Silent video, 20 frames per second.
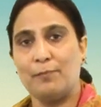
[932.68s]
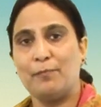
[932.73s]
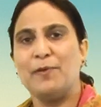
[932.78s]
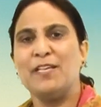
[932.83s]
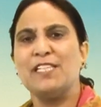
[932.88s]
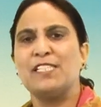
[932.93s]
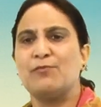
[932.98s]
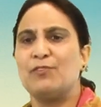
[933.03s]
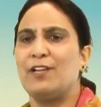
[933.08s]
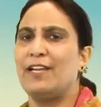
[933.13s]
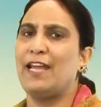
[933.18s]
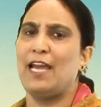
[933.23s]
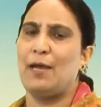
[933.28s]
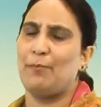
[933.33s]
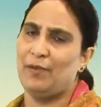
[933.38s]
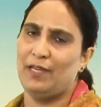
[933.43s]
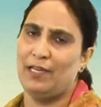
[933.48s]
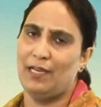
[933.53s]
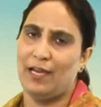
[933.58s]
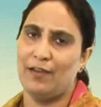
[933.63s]
peaceful and
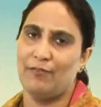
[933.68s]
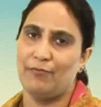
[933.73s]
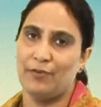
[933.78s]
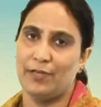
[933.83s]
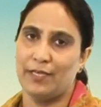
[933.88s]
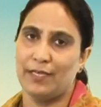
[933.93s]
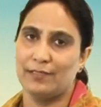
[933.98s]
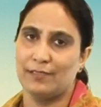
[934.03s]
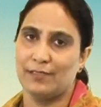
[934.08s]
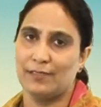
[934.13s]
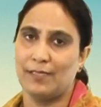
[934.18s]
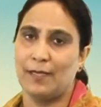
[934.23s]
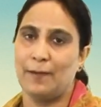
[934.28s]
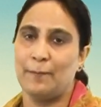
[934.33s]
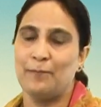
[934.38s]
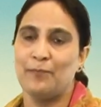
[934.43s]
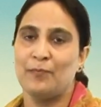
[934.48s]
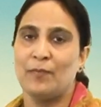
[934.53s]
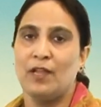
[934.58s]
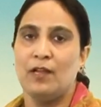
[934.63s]
happy life, we can say.
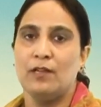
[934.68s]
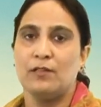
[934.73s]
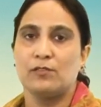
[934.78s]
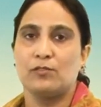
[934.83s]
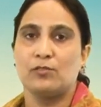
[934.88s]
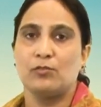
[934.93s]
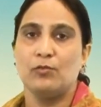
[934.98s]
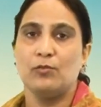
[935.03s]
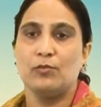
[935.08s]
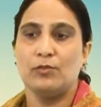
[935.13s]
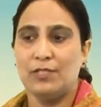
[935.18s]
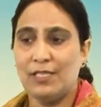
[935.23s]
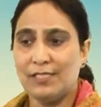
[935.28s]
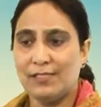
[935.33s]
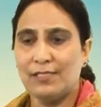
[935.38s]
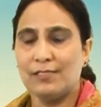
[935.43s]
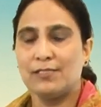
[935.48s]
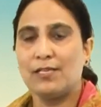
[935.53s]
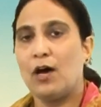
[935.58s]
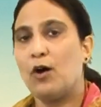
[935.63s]
So
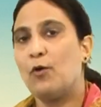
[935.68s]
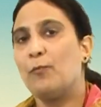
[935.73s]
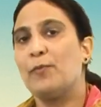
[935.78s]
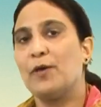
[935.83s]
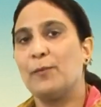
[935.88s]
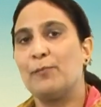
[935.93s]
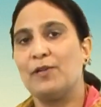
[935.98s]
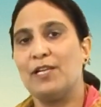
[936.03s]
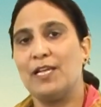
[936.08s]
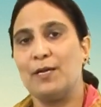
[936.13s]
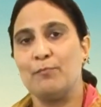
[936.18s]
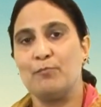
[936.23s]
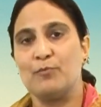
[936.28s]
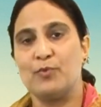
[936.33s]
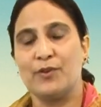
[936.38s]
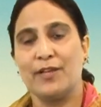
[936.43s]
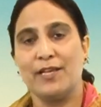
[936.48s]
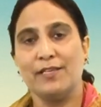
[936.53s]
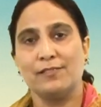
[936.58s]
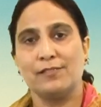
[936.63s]
this is how people
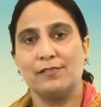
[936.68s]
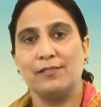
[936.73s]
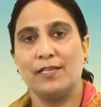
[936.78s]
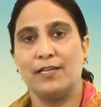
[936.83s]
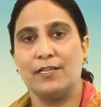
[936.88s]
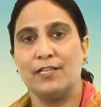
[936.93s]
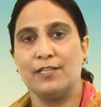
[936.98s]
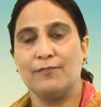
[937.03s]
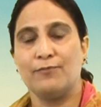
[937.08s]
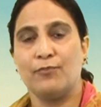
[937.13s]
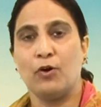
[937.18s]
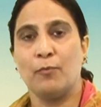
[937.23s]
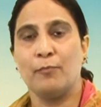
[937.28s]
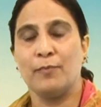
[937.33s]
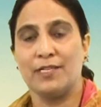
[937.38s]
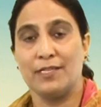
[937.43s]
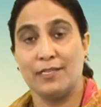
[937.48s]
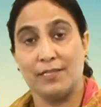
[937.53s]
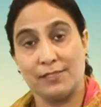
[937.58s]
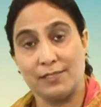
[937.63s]
embrace their
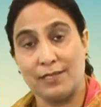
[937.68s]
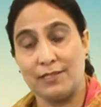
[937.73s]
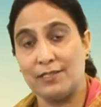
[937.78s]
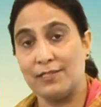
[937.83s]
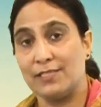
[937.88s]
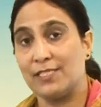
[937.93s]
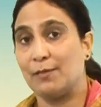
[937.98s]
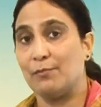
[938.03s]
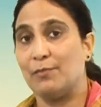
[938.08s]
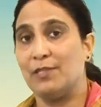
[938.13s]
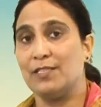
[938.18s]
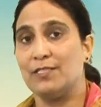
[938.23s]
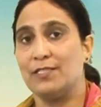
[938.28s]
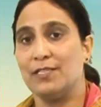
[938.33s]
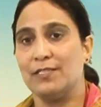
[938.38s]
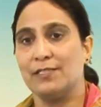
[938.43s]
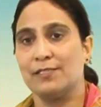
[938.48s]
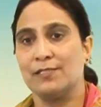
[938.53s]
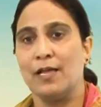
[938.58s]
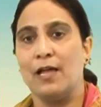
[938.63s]
deformities and
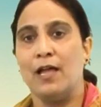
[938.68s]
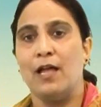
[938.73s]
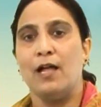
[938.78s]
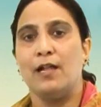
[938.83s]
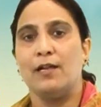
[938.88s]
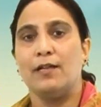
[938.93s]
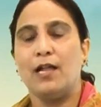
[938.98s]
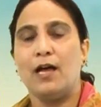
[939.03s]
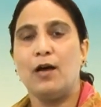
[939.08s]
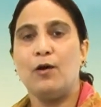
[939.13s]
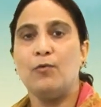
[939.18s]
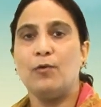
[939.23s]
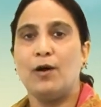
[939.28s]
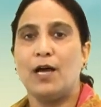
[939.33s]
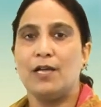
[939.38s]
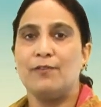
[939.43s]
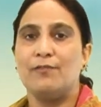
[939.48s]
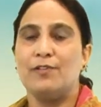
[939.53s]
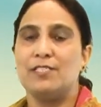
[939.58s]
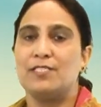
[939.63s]
disabilities. Now
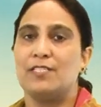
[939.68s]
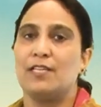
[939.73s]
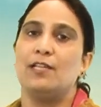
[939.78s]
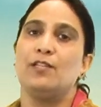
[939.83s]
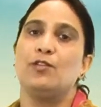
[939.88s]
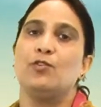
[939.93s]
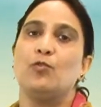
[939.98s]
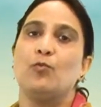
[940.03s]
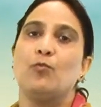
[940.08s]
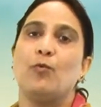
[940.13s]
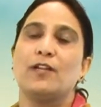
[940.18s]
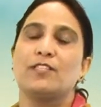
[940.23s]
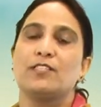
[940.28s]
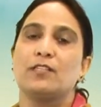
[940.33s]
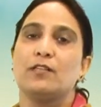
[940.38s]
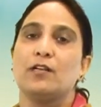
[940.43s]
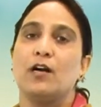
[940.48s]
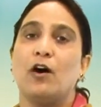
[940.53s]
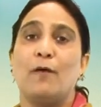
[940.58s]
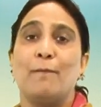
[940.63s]
I will tell you what
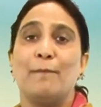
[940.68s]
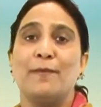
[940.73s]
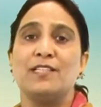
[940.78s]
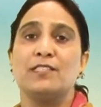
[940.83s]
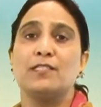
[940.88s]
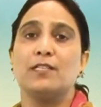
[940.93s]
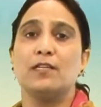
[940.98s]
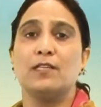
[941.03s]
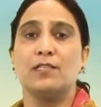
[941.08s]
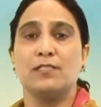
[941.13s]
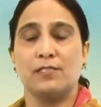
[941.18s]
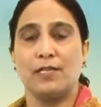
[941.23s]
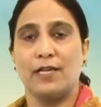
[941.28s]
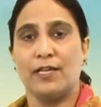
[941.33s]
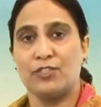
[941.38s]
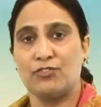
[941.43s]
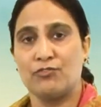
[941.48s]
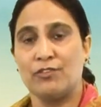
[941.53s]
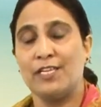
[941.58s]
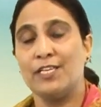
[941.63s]
government is
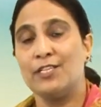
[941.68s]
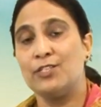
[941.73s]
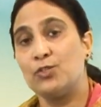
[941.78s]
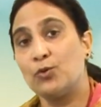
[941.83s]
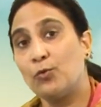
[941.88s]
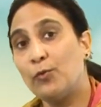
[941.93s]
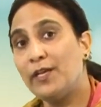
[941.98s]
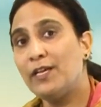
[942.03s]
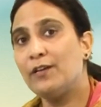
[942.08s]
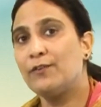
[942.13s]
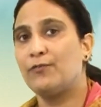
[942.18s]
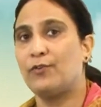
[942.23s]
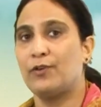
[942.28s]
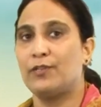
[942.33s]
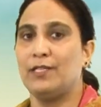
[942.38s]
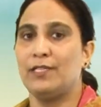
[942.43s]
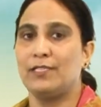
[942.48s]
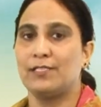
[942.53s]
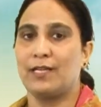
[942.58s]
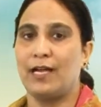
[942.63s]
actually doing for
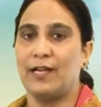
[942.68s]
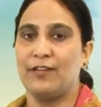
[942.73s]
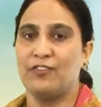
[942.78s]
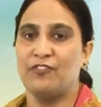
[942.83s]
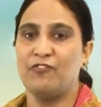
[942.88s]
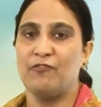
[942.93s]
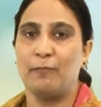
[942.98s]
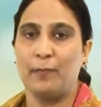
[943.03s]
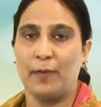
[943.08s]
these kind of